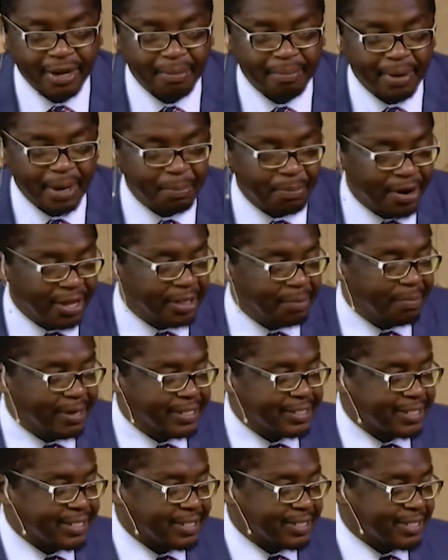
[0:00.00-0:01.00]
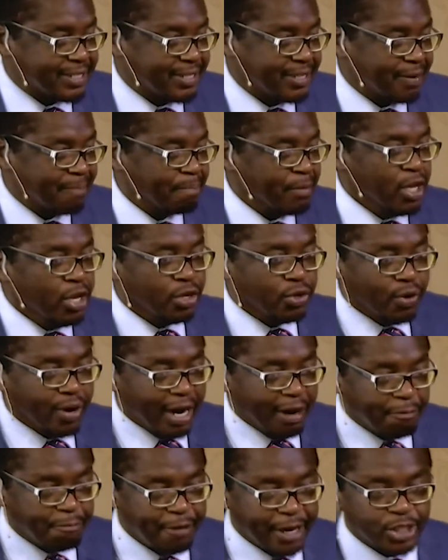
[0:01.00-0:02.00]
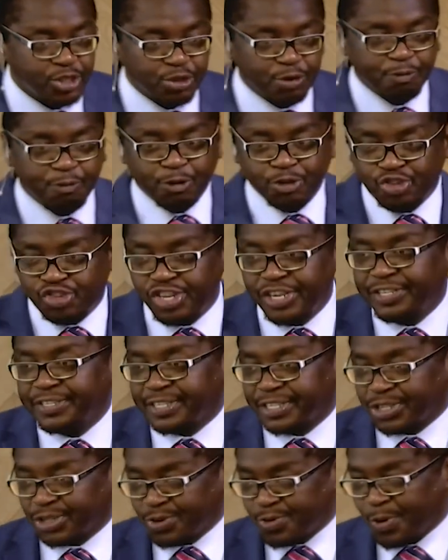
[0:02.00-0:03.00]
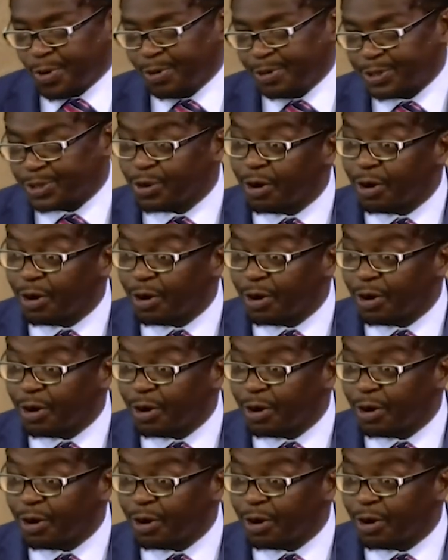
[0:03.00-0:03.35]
my brother, my sister, your affection for Jesus grows.